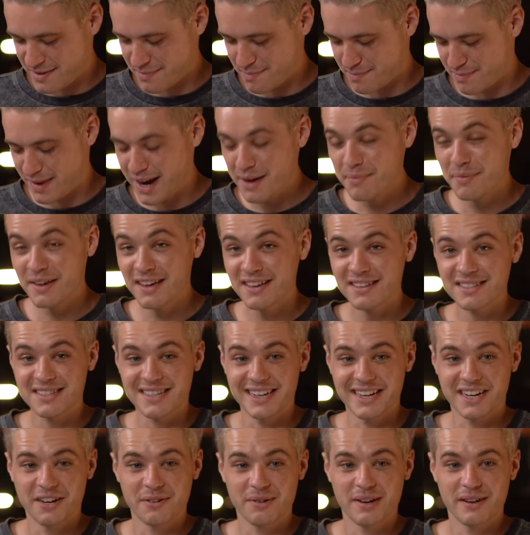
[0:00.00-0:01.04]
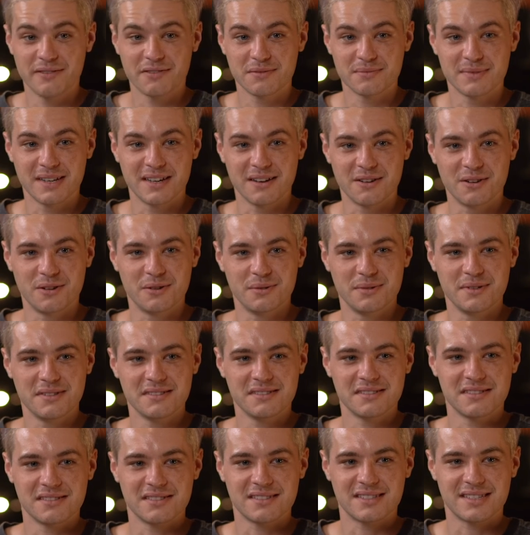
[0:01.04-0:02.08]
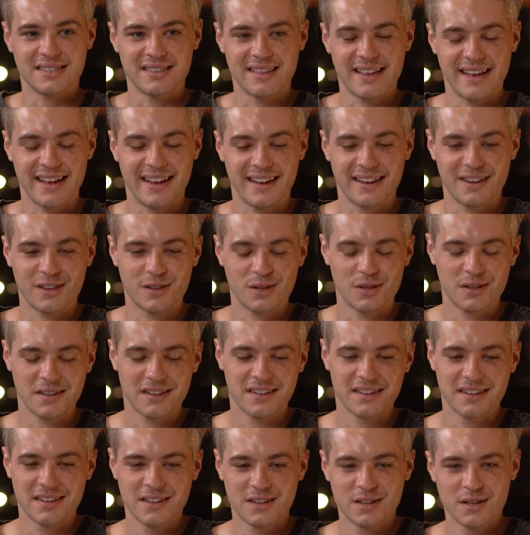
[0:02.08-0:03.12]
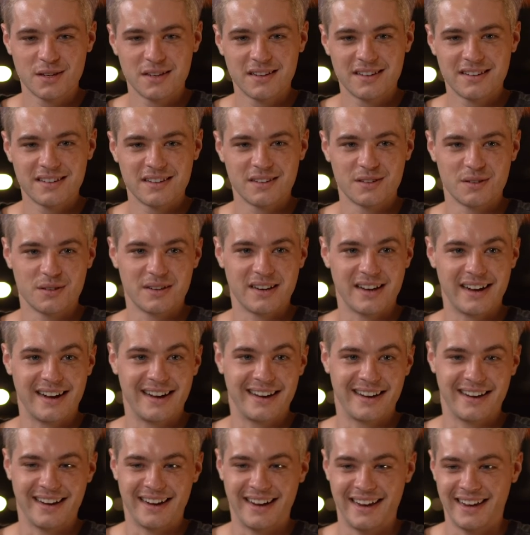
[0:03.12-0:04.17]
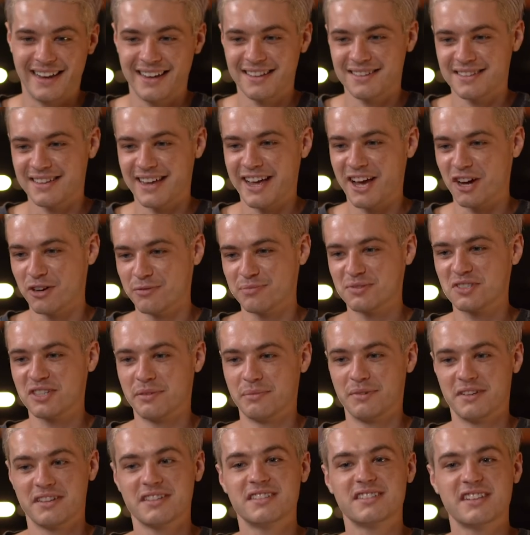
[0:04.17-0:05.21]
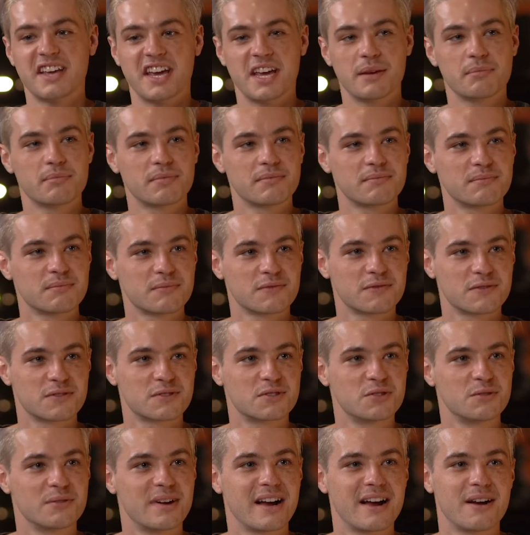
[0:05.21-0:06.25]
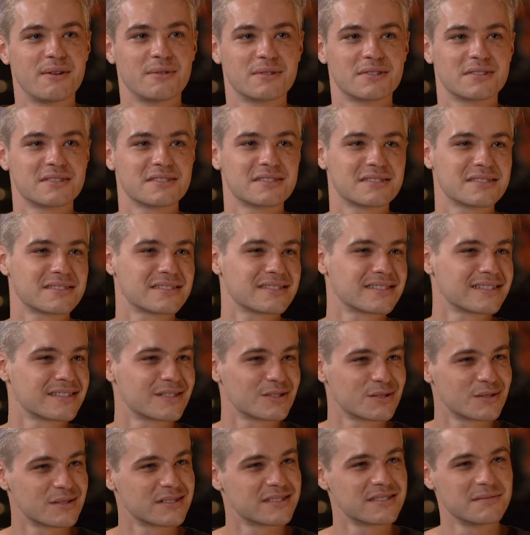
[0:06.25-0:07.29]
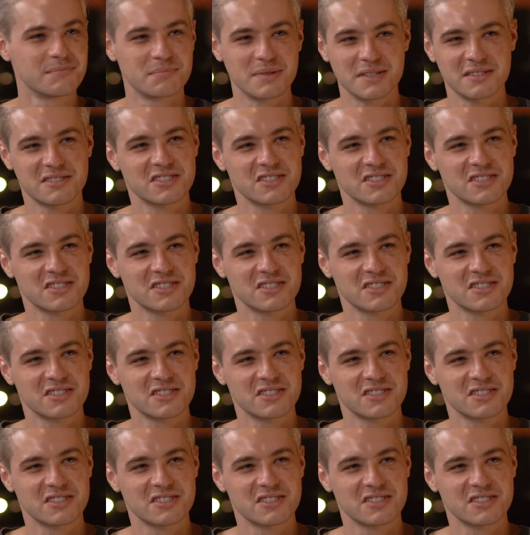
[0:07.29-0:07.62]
my biggest takeaway from that always is that I get to help someone escape for 2 hours, be